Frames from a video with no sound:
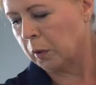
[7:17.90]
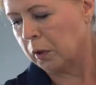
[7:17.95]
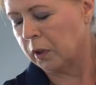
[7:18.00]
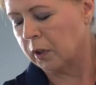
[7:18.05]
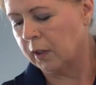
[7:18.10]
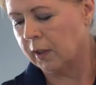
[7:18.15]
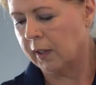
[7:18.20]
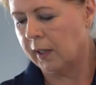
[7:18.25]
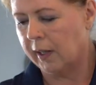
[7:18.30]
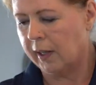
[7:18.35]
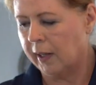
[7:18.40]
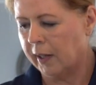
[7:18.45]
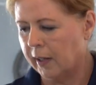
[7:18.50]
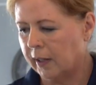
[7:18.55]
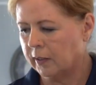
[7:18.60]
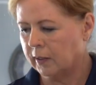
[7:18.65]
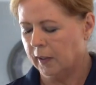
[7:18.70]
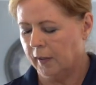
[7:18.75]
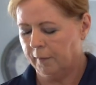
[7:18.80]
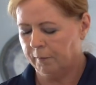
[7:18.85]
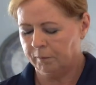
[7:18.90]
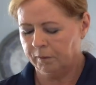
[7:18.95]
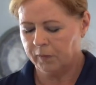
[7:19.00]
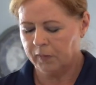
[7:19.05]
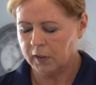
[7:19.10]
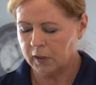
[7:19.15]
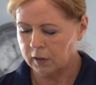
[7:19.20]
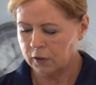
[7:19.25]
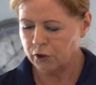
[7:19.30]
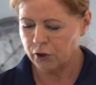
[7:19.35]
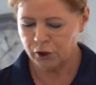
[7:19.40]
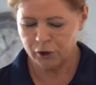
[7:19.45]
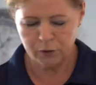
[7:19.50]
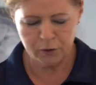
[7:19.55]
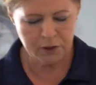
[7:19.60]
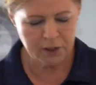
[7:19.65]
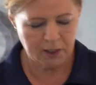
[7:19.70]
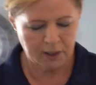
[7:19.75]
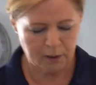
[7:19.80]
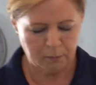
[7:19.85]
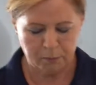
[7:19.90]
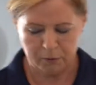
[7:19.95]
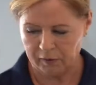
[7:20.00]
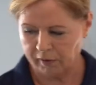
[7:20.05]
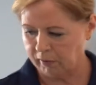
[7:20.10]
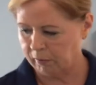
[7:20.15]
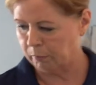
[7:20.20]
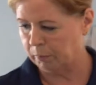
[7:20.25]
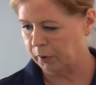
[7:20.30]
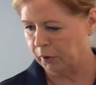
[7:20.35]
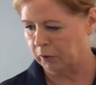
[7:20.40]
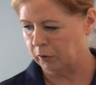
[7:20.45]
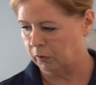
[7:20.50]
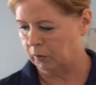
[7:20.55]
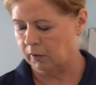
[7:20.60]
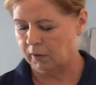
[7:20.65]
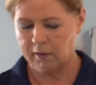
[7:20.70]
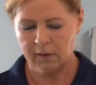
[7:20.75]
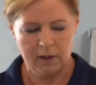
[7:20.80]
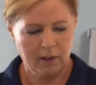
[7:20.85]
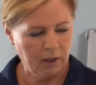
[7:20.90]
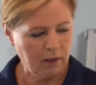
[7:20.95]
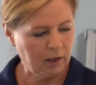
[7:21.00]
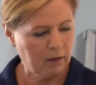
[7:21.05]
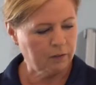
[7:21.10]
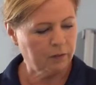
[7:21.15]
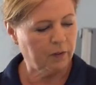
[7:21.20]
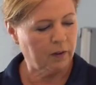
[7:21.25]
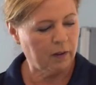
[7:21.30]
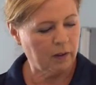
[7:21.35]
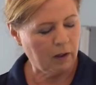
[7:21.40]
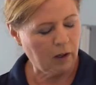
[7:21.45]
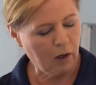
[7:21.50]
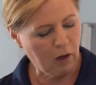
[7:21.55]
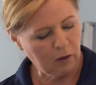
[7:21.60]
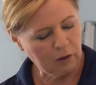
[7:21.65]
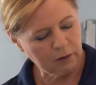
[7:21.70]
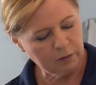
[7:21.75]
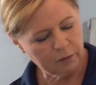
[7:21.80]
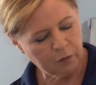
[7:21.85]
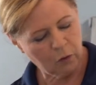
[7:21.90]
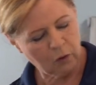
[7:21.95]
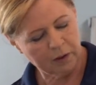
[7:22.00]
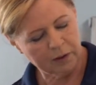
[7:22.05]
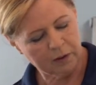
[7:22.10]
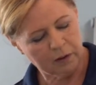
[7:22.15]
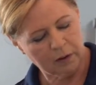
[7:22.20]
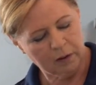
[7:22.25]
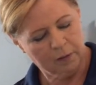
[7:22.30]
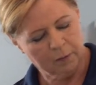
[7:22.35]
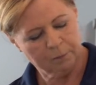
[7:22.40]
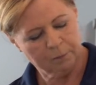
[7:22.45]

going to add 2 tablespoons of olive oil